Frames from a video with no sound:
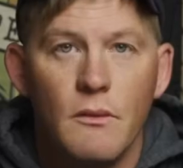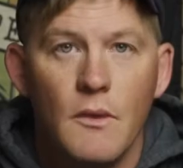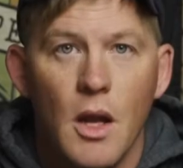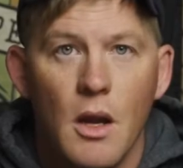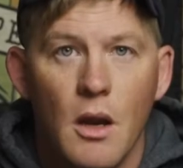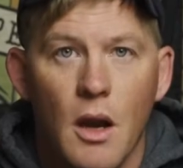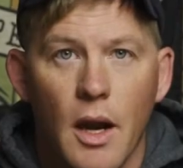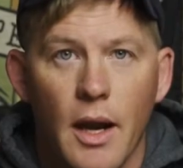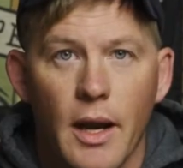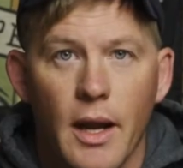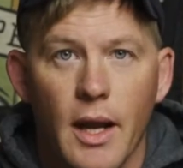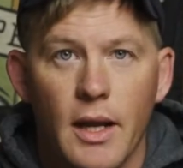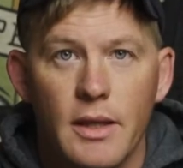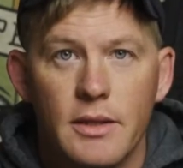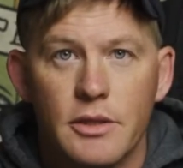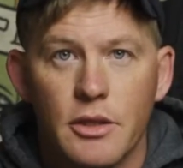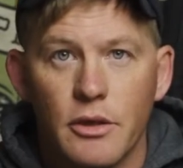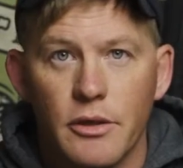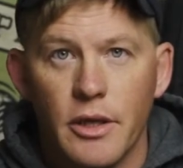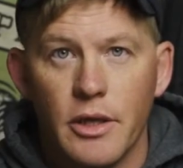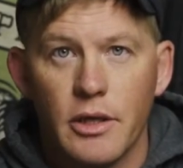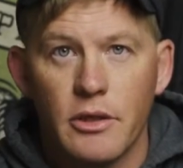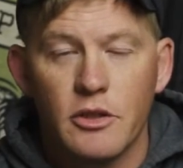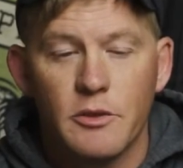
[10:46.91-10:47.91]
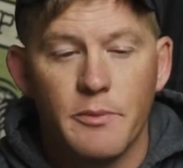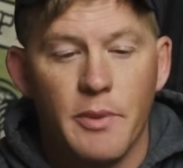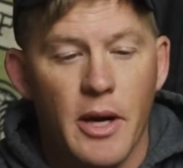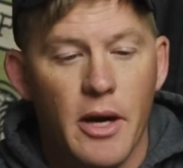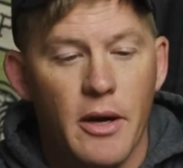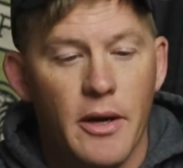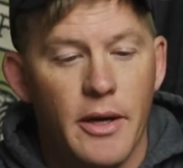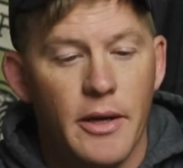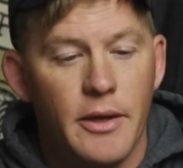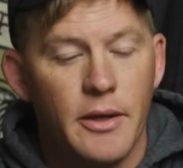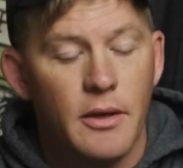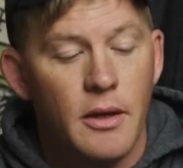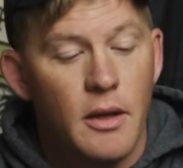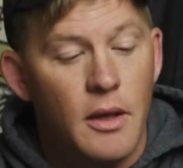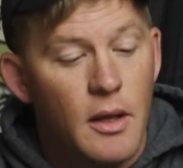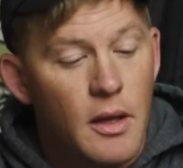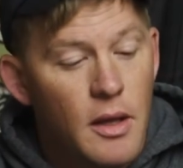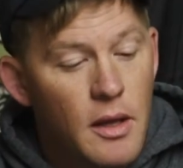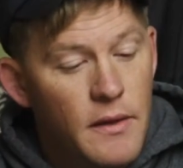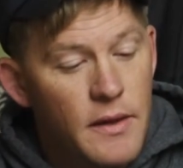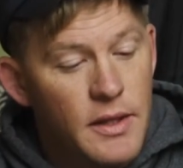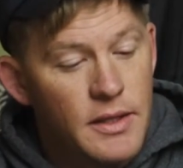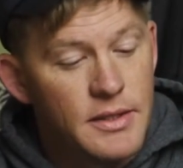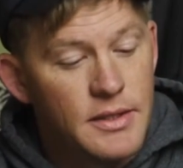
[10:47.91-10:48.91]
All right, guys, Skull Duggar Inspired here.
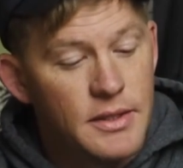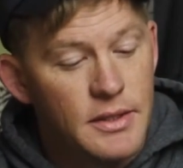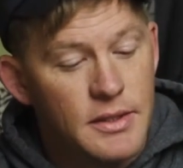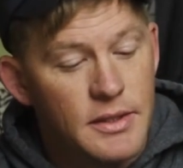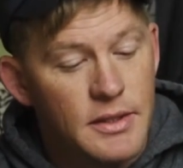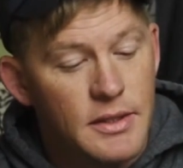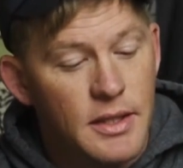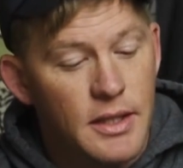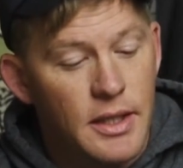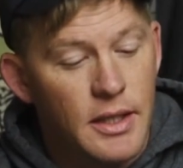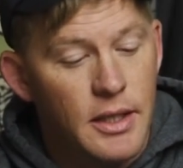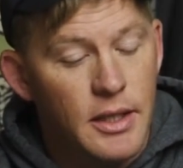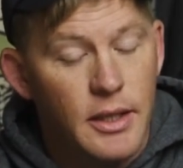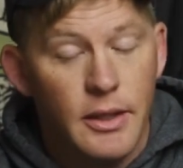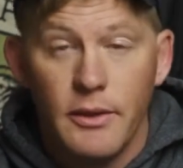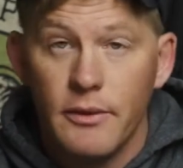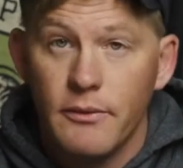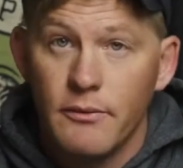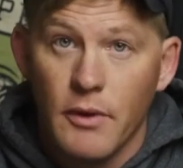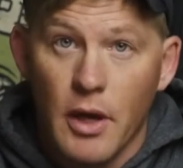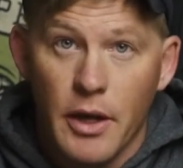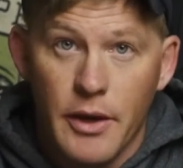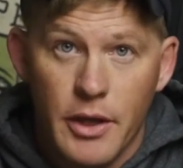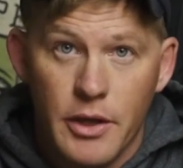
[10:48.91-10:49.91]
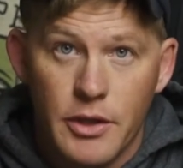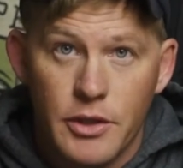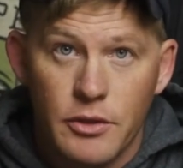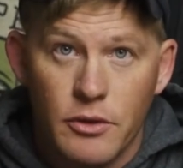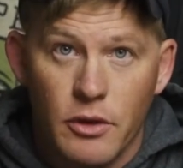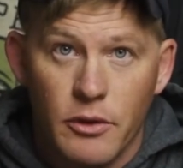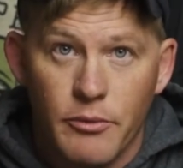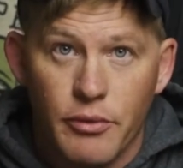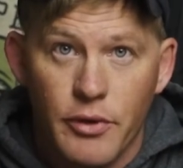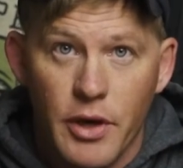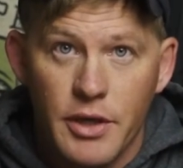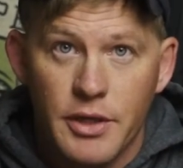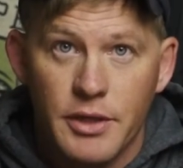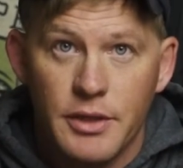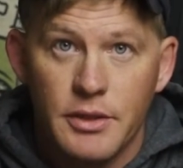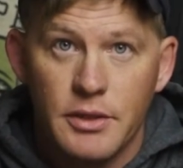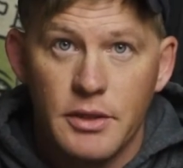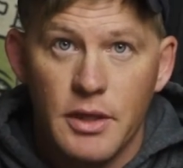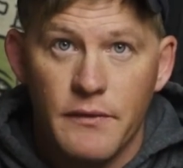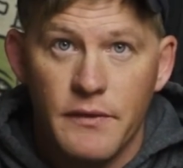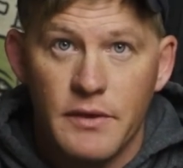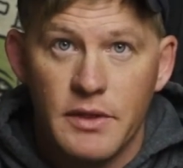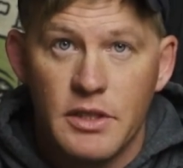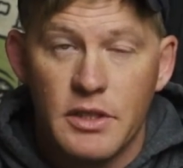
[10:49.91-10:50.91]
This is the initial impressions
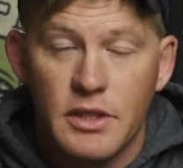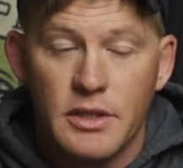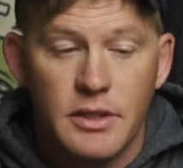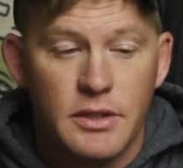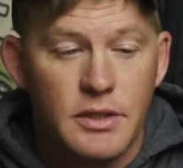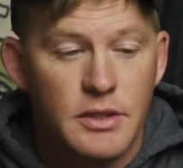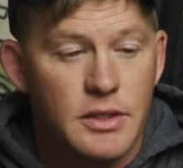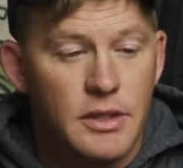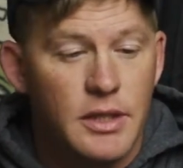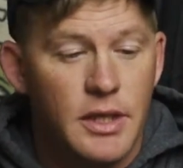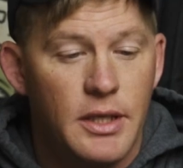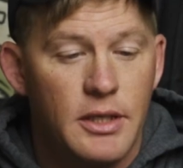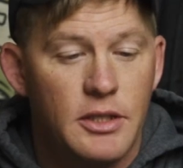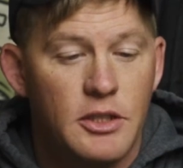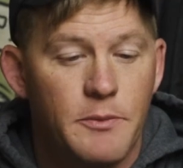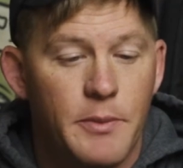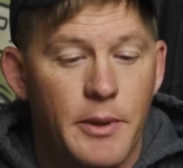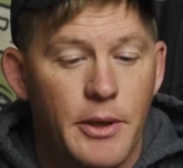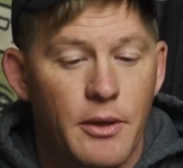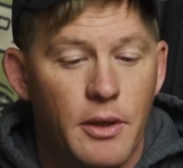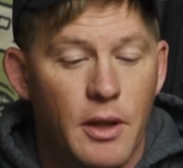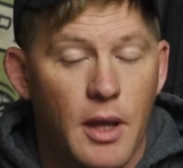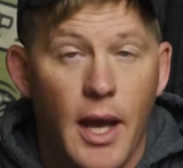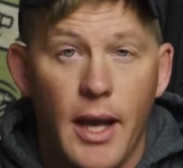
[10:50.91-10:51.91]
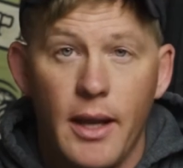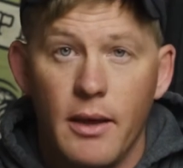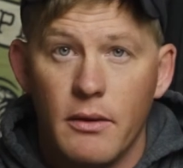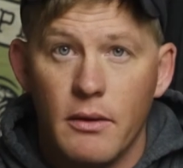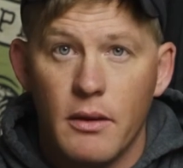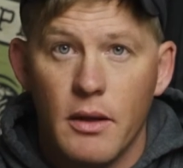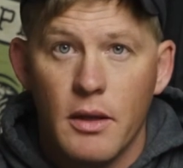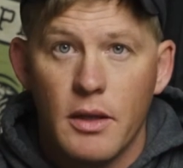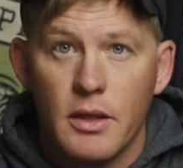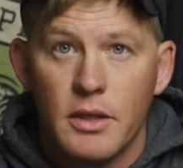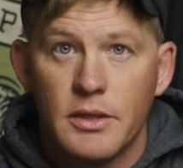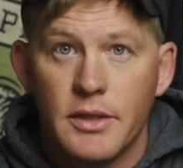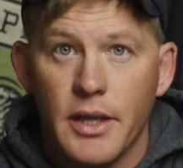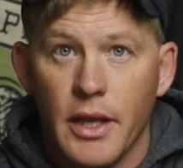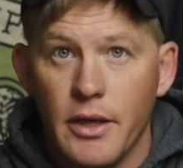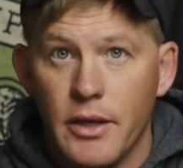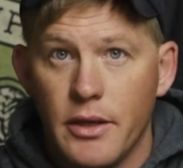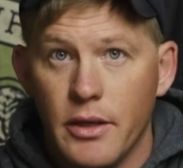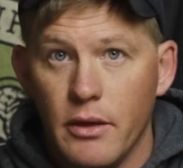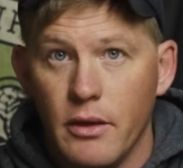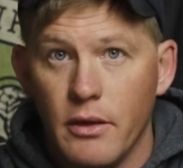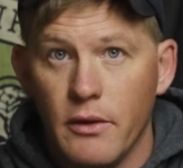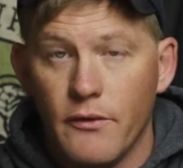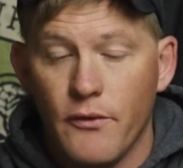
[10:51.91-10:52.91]
of the Sig SPEAR LT. Stay
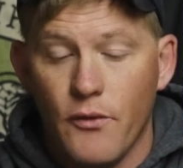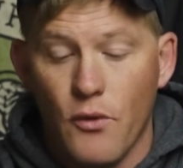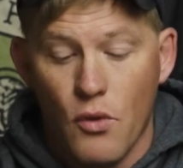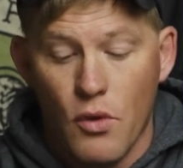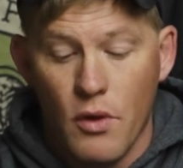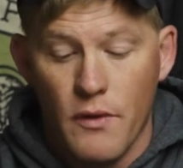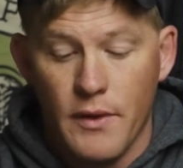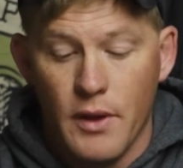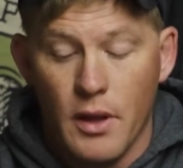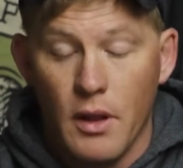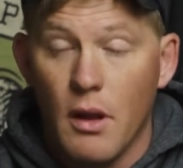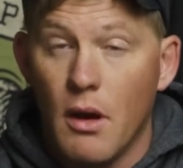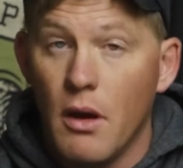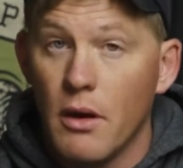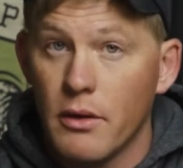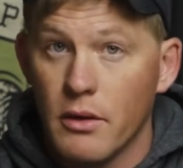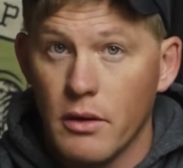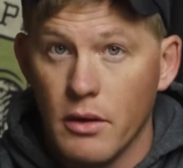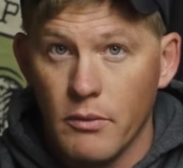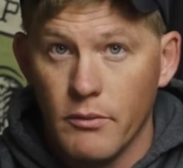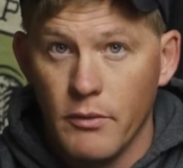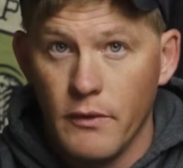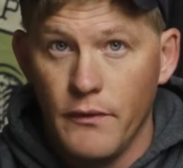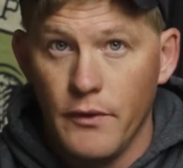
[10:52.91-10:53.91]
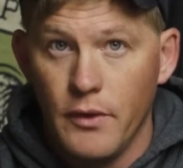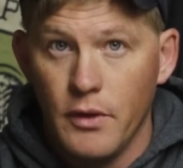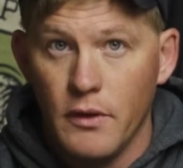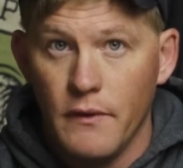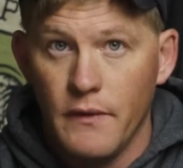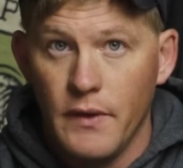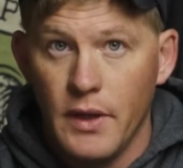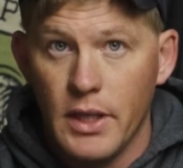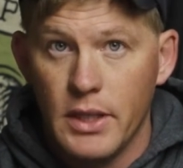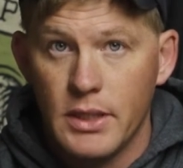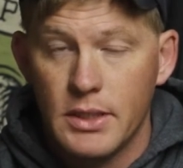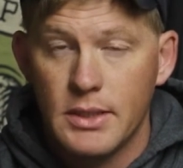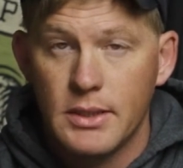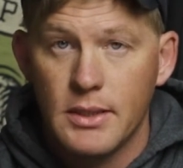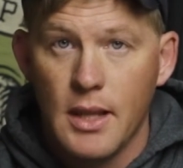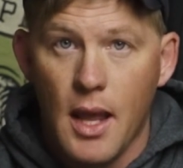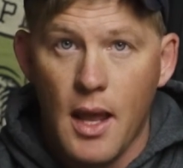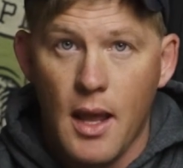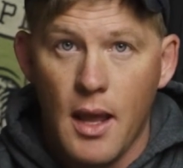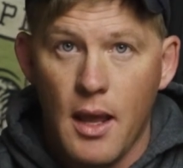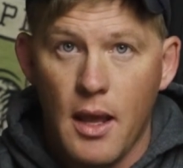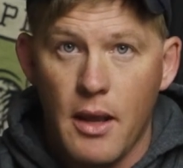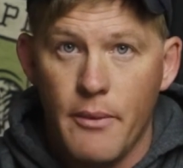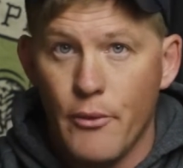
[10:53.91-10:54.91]
tuned for the long-term review of this
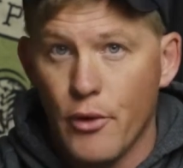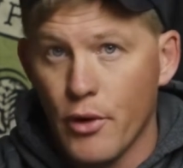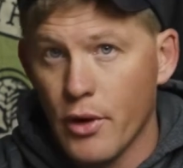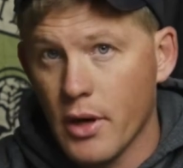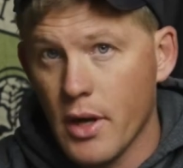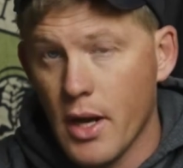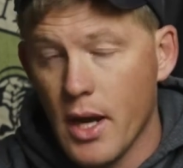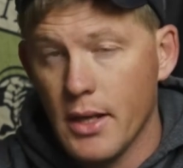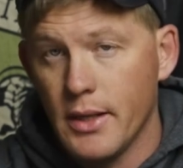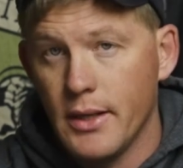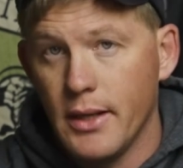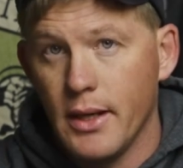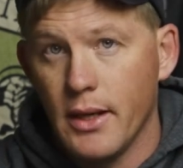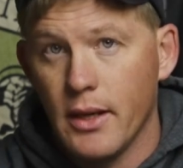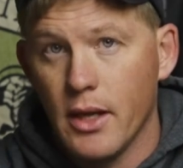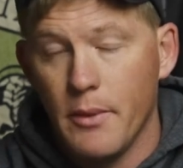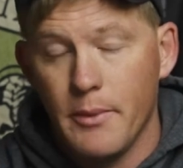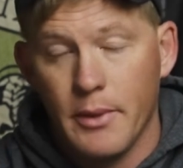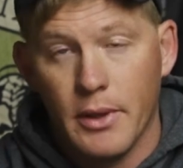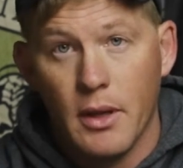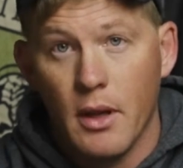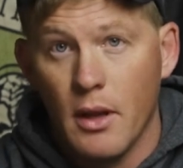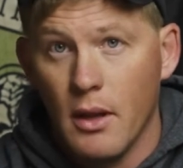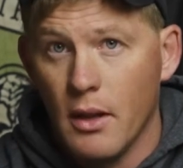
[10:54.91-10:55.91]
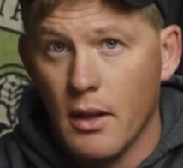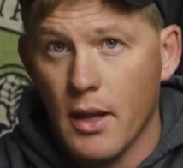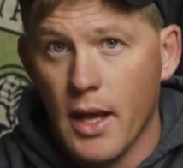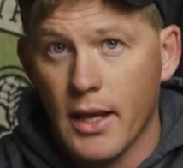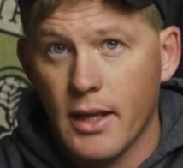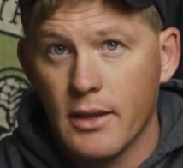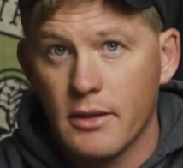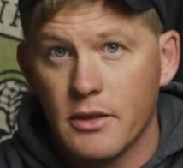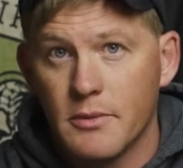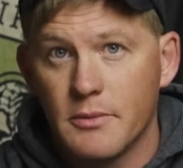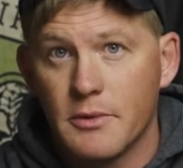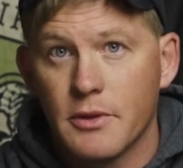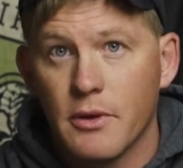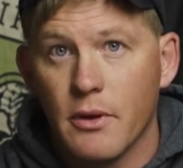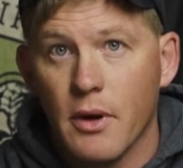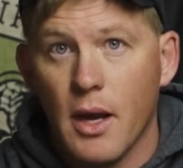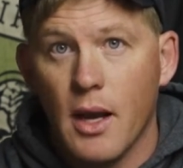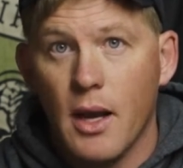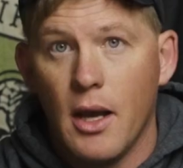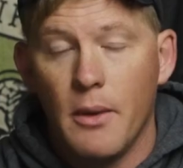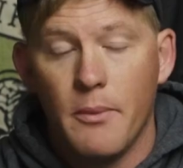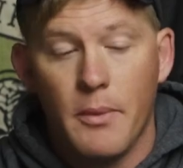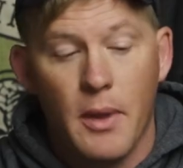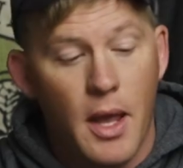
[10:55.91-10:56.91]
and more content coming. Like and
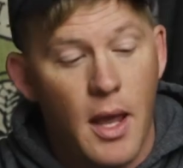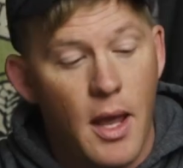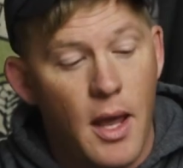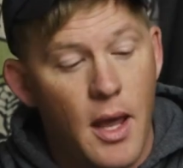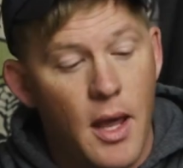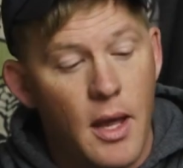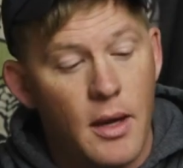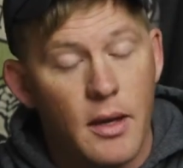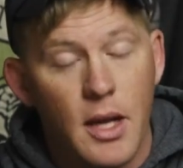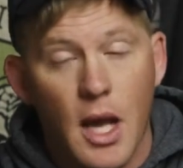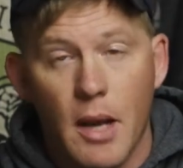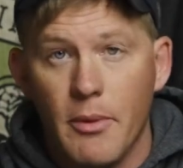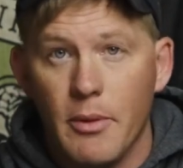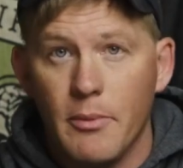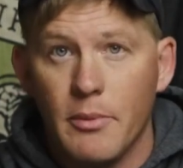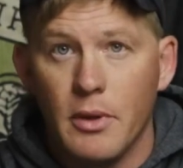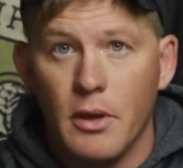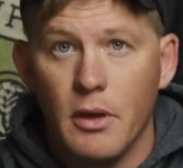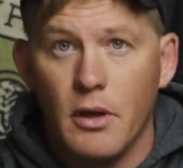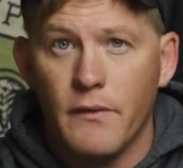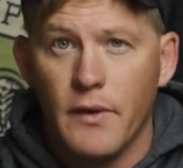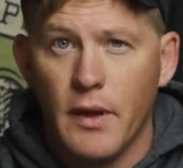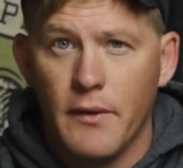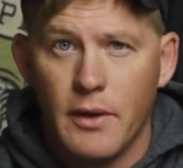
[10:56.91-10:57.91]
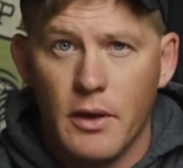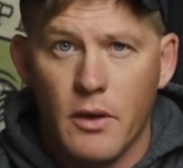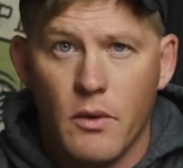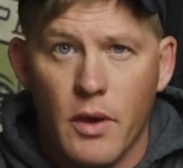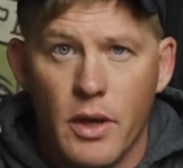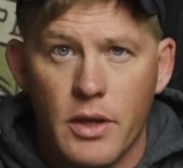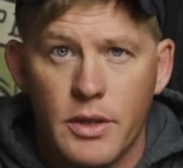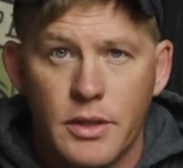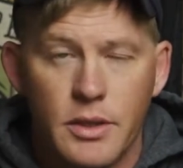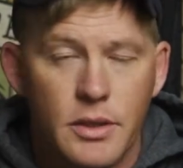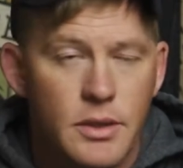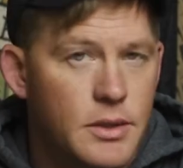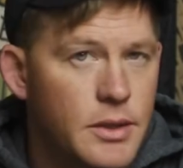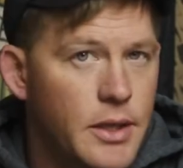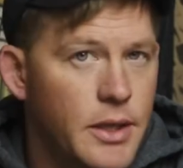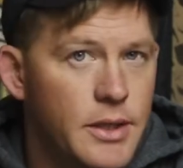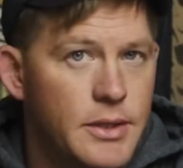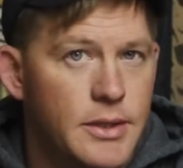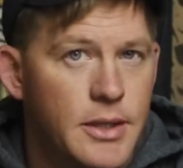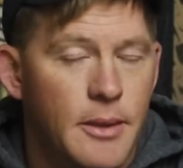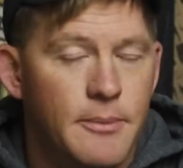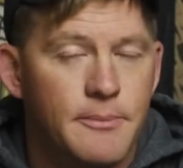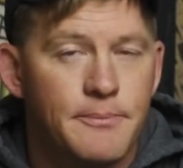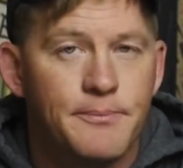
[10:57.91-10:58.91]
subscribe and comment below if you have any questions. Hit
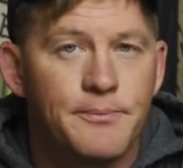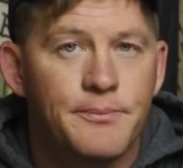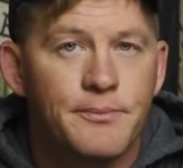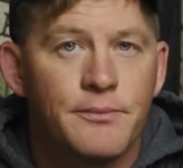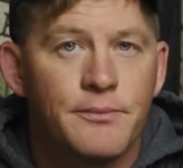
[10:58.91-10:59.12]
us up.